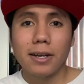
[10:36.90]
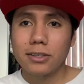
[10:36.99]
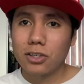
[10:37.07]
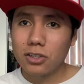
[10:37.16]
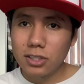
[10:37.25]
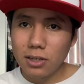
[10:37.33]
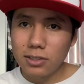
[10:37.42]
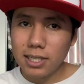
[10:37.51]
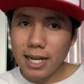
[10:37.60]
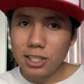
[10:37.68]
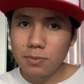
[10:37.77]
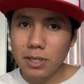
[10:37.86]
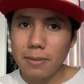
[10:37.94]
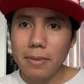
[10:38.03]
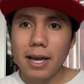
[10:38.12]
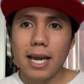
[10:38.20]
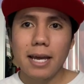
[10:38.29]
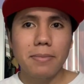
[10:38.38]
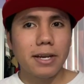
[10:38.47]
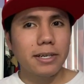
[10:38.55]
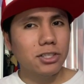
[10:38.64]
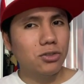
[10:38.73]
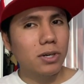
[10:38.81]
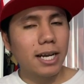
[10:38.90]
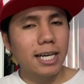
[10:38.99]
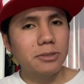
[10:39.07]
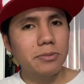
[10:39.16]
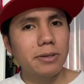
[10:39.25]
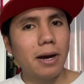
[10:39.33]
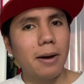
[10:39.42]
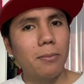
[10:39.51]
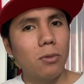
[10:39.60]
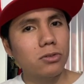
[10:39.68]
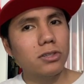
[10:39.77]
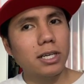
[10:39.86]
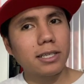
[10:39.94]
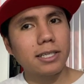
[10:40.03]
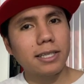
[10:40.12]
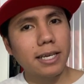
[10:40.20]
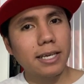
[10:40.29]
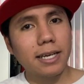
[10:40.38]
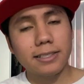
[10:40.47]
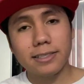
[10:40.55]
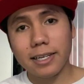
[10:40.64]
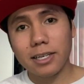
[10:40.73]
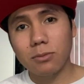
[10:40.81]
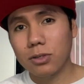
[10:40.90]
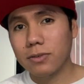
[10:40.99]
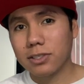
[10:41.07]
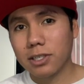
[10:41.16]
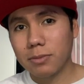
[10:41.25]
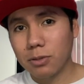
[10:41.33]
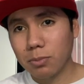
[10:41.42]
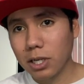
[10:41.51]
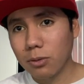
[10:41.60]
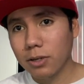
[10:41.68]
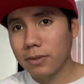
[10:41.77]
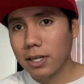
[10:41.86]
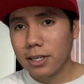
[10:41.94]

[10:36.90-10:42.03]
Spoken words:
Turns out it was an Ice Beam, and because it's running Ice Beam, I'm most likely thinking its second move is gonna be the Play Rough.